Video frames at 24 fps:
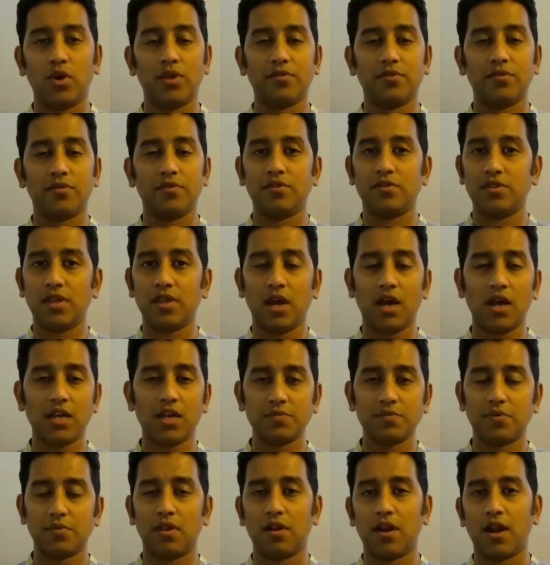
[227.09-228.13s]
whether they're in the
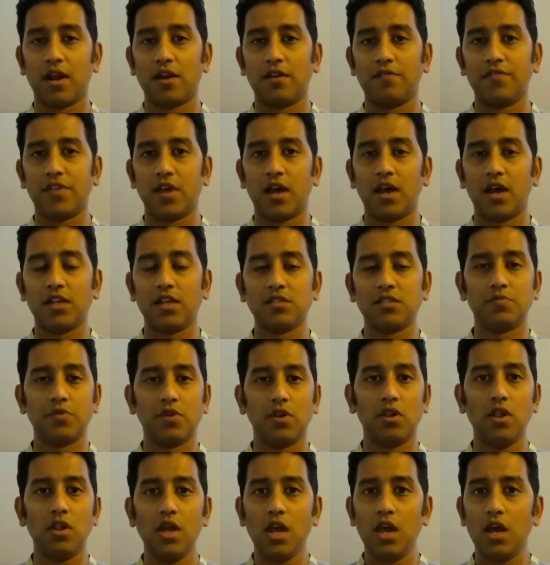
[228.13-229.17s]
hospital or out of the
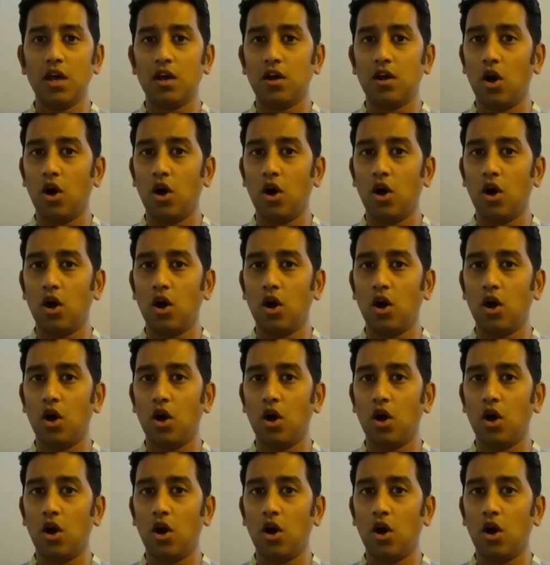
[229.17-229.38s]
hospital,